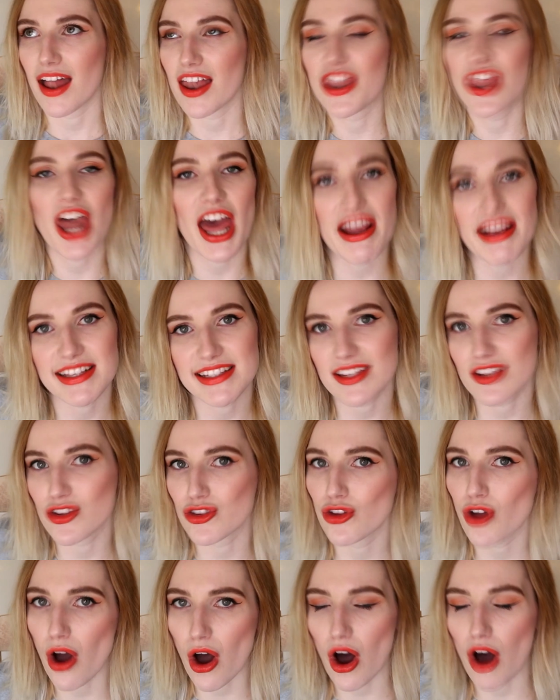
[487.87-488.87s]
there's
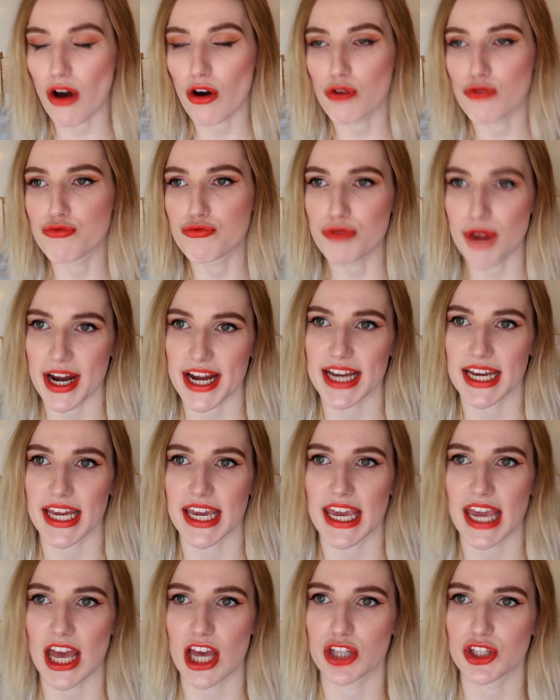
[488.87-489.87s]
not
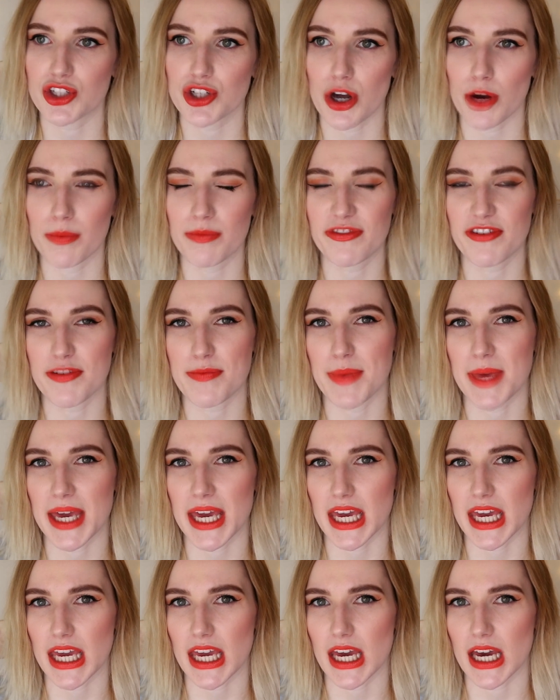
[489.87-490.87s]
really a job for
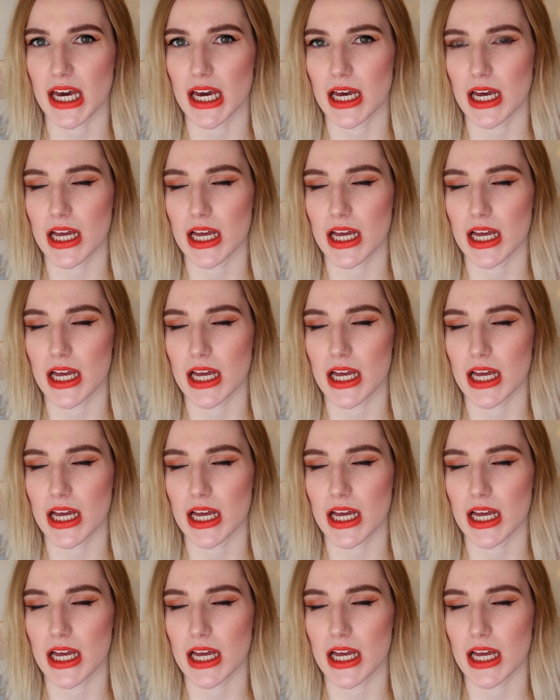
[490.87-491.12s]
me